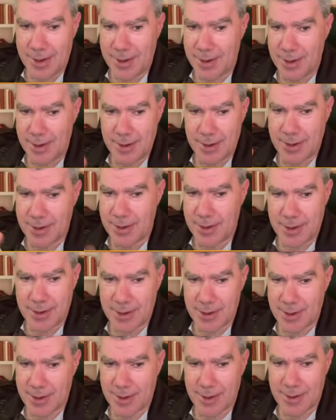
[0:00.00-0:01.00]

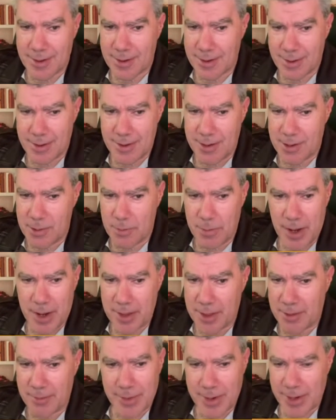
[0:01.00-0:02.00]
Just buy
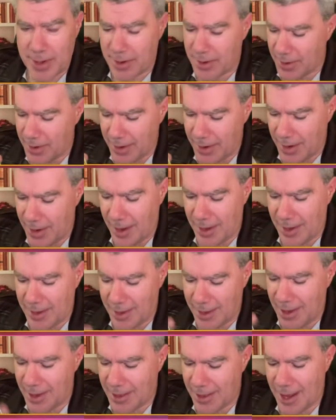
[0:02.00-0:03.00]
the Bitcoin.
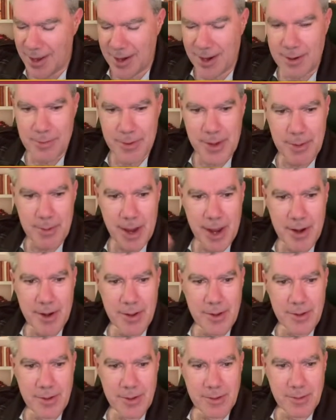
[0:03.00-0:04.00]
That'll be my
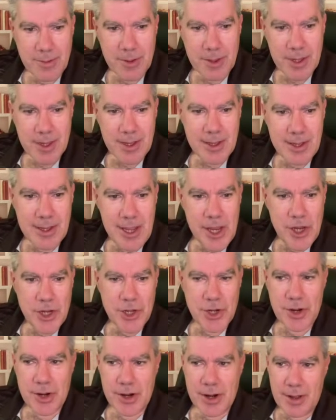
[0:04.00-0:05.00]
new
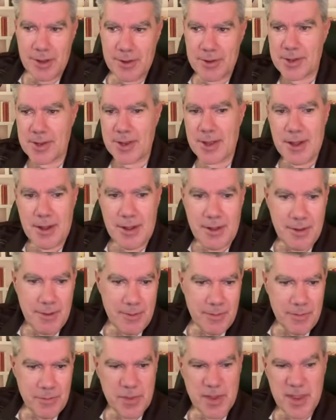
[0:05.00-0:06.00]
t-shirt I'll sell.
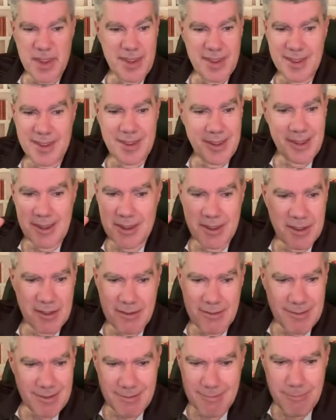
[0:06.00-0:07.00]
Just
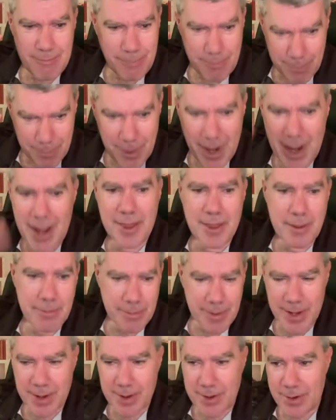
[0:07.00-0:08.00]
buy the
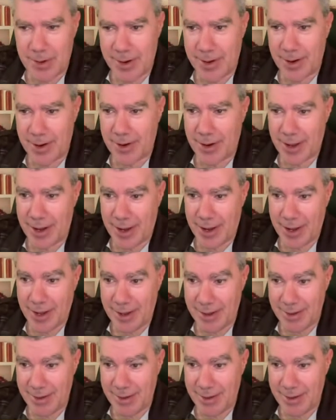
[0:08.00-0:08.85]
Bitcoin already.